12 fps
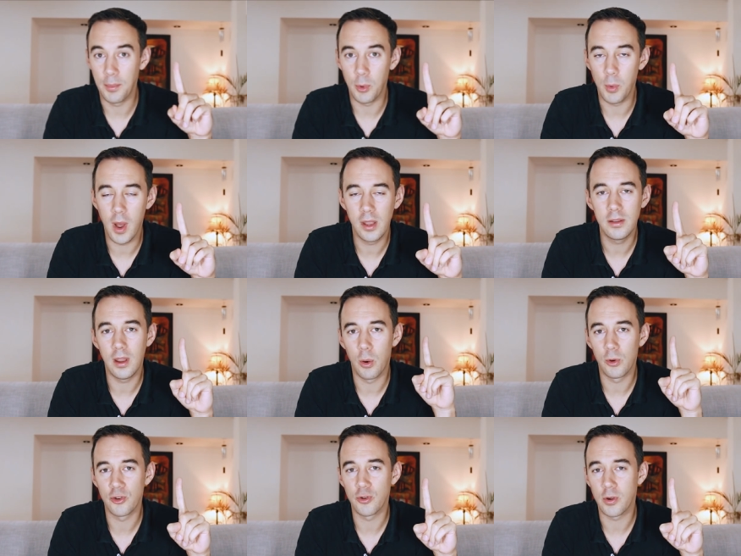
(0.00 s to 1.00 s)
number one, I
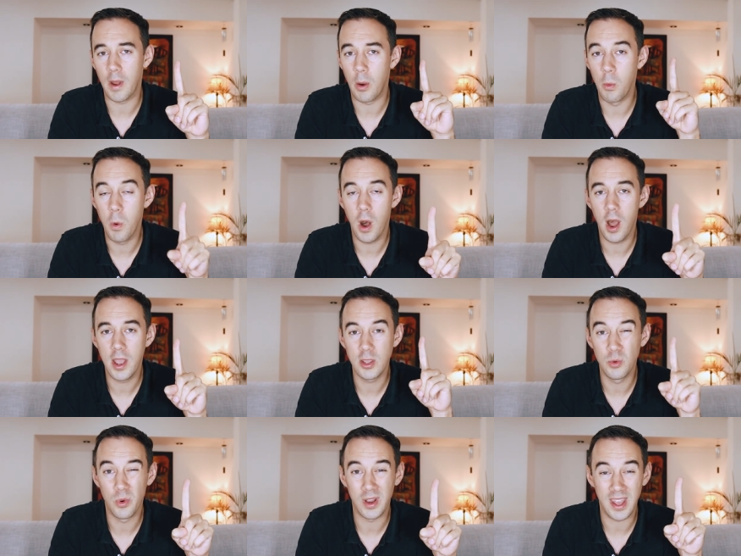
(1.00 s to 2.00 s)
want to talk about why
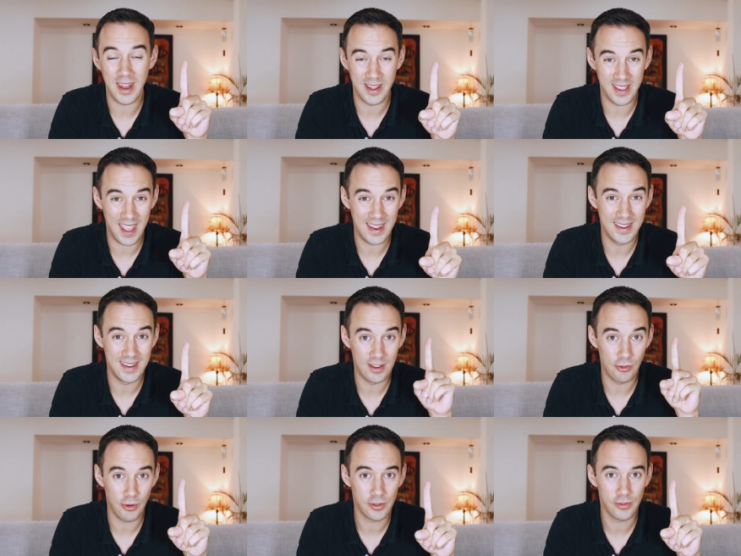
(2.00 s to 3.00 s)
you want to get ungated
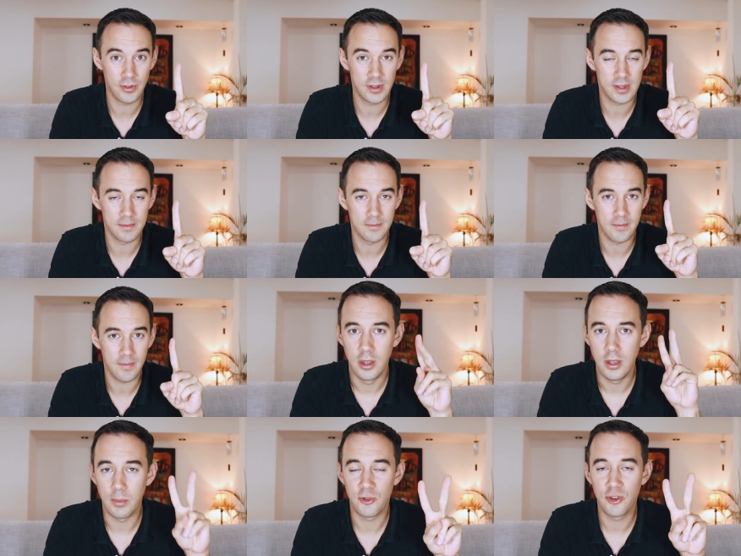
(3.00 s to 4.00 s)
in groceries.
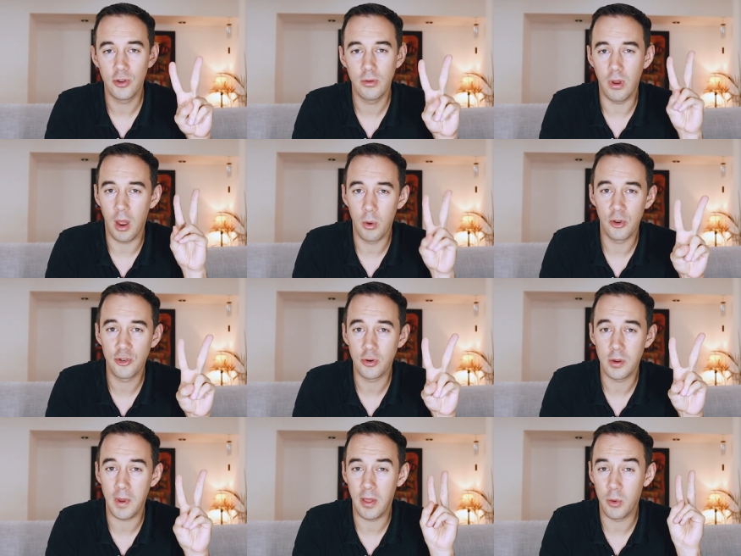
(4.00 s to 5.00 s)
Number two, I want to
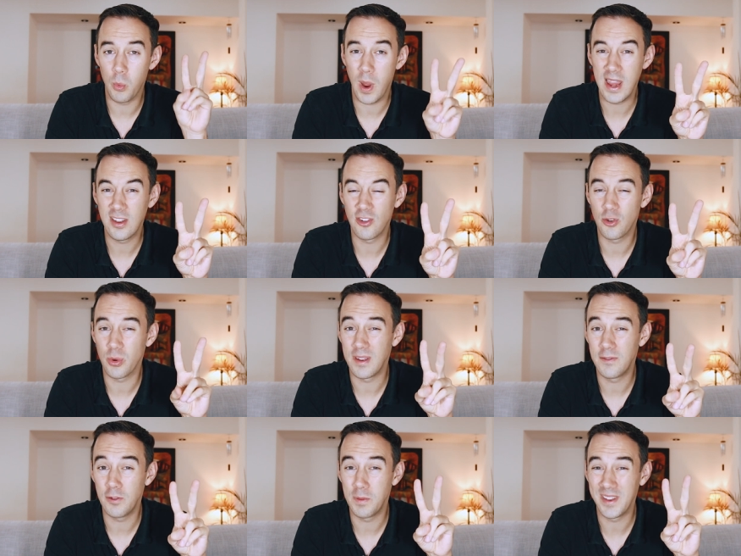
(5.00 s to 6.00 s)
talk about the way to do it
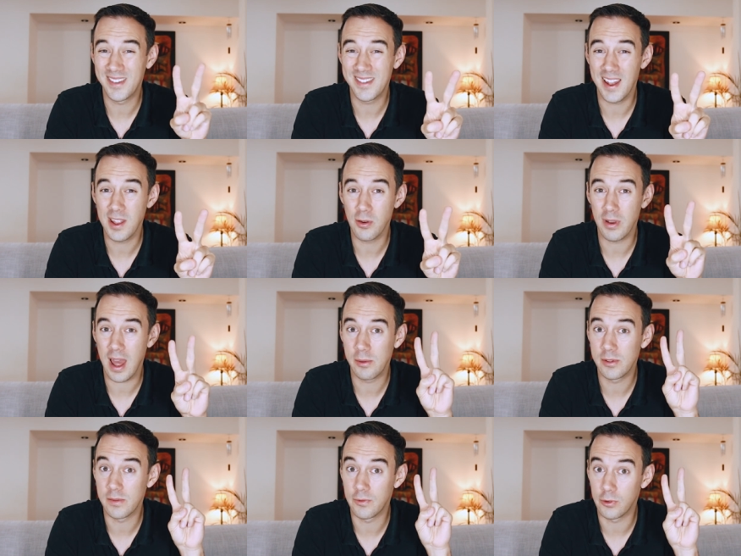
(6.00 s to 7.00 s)
if you've been selling on
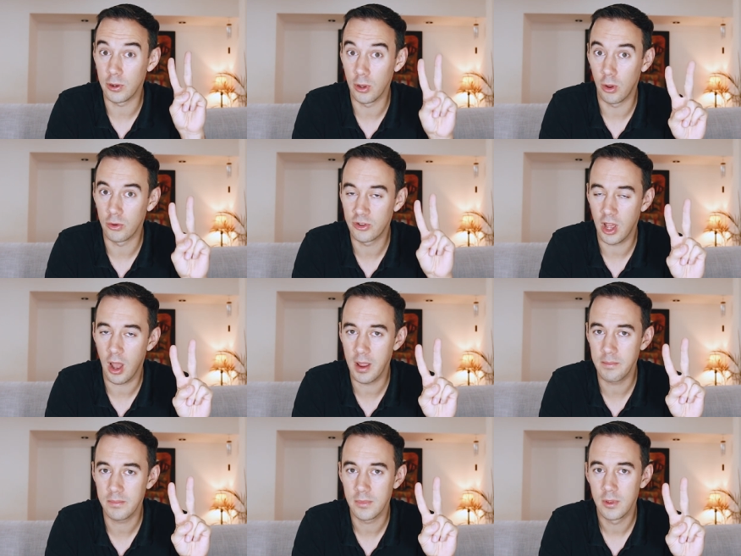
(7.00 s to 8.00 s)
Amazon for a long
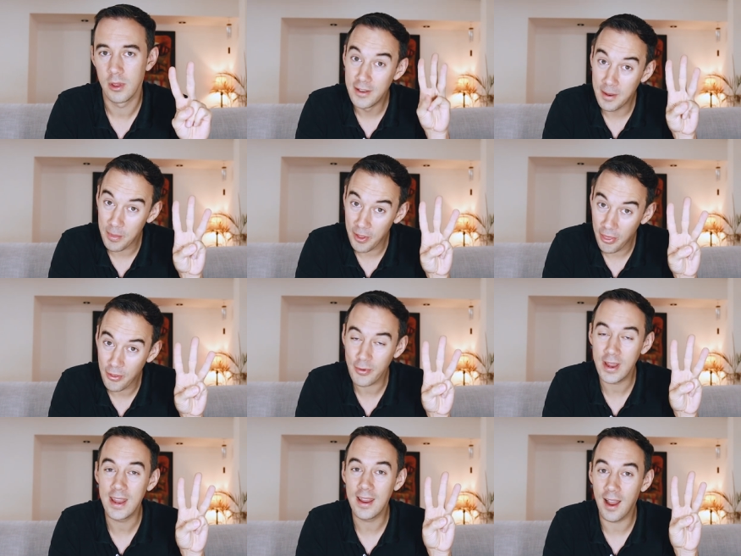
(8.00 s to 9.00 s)
time. Number
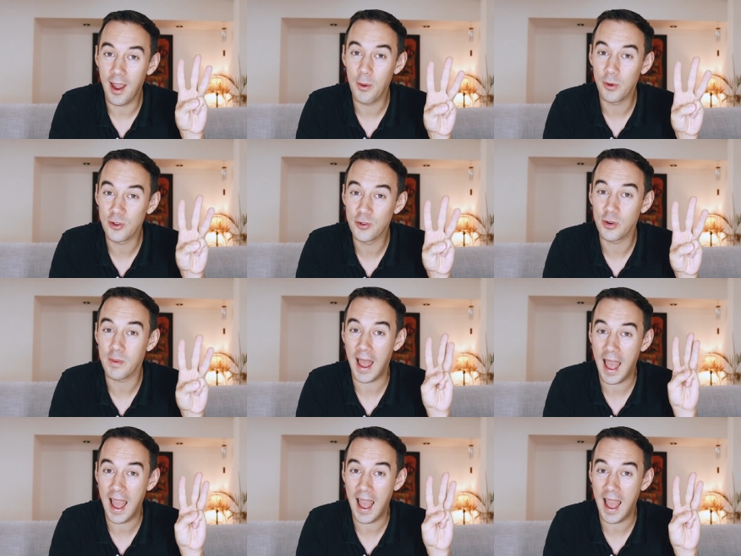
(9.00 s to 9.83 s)
three, I want to talk about